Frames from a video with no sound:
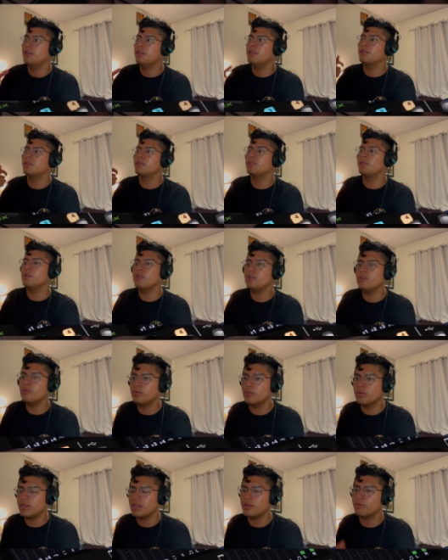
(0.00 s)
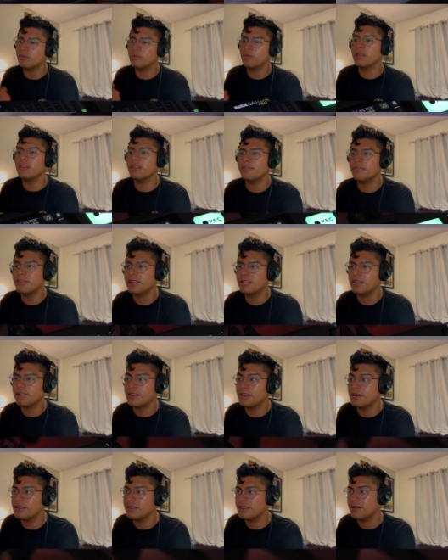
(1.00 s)
new and relevant.
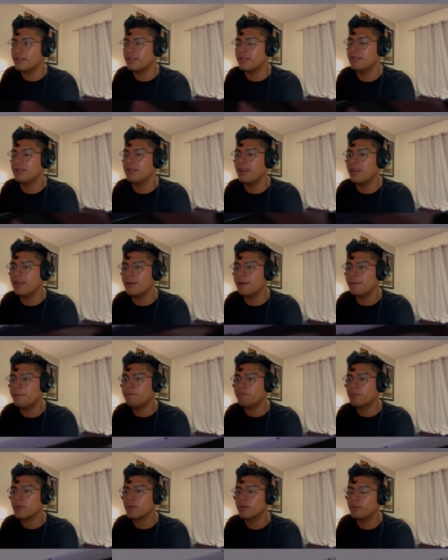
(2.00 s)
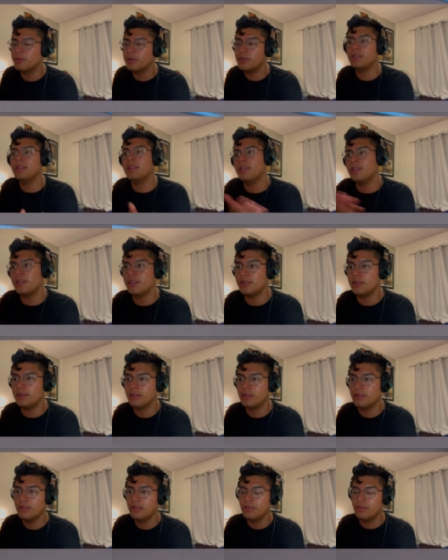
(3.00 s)
And at the end of the day, we
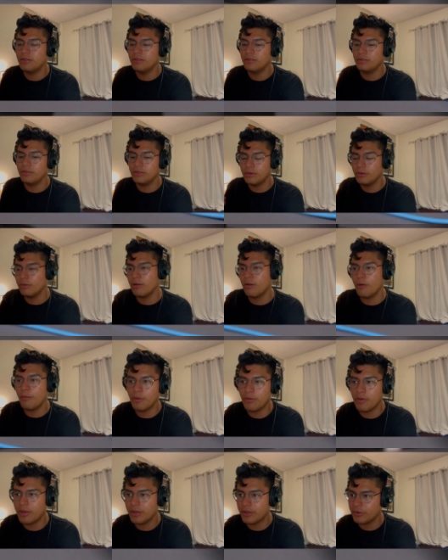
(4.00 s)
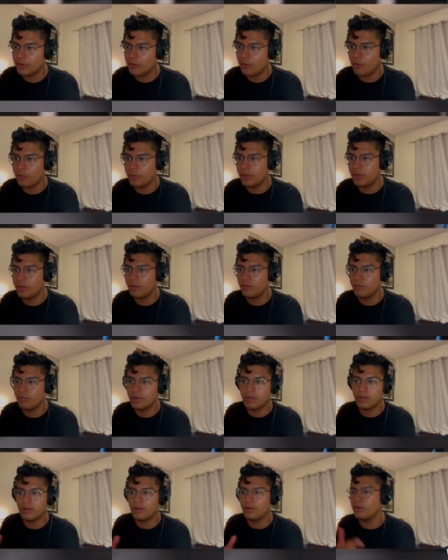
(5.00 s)
need new Obi-Wan Kenobi. We
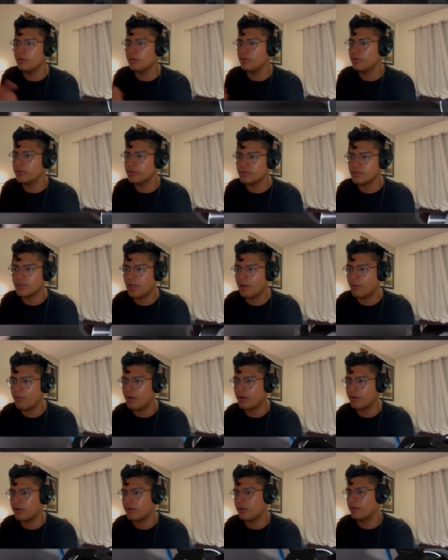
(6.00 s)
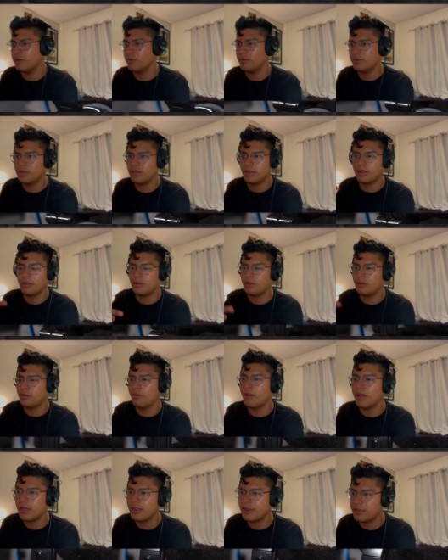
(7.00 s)
need a new Luke Skywalker. We need a new
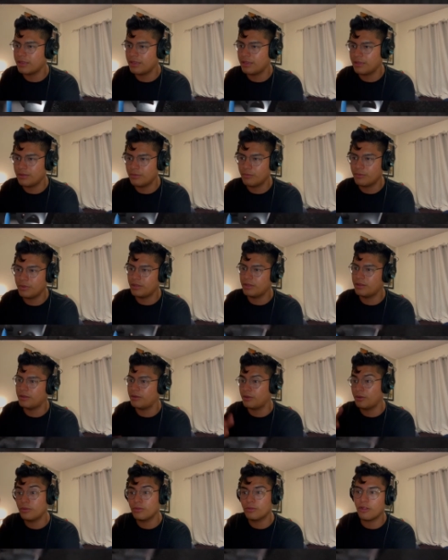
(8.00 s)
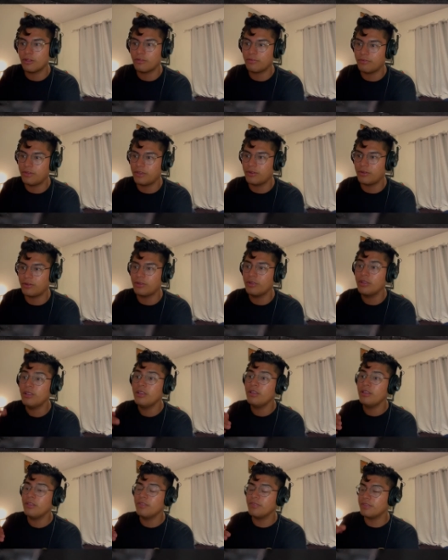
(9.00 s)
Anakin. We need a new Darth Vader.
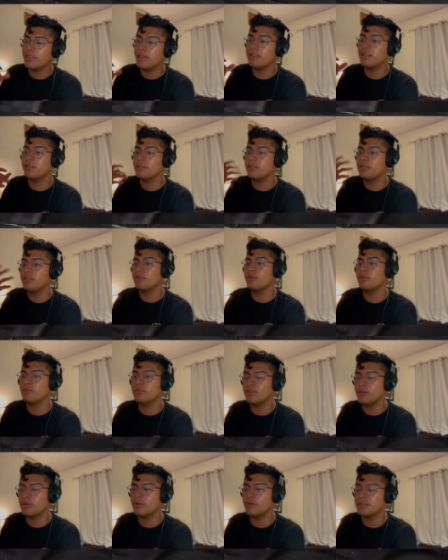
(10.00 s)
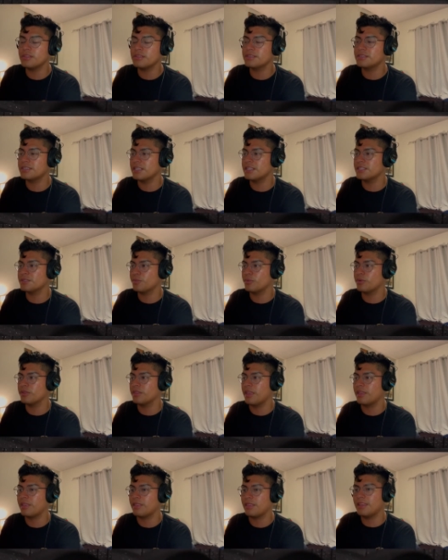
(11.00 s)
Not a new in the sense where
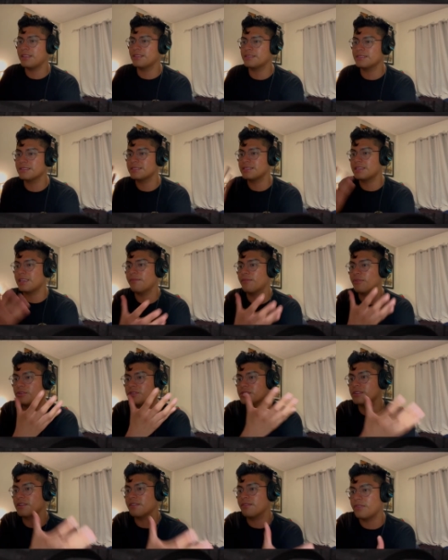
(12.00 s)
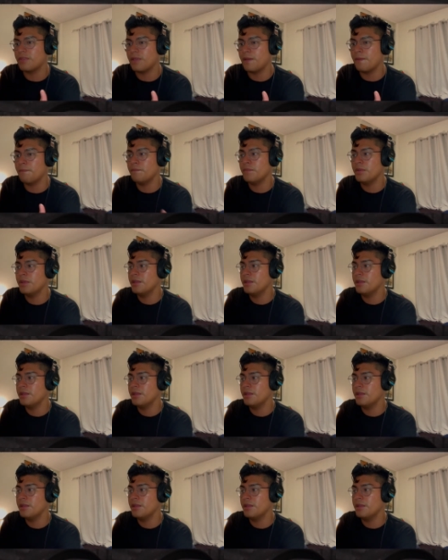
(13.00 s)
like it's the same version of them,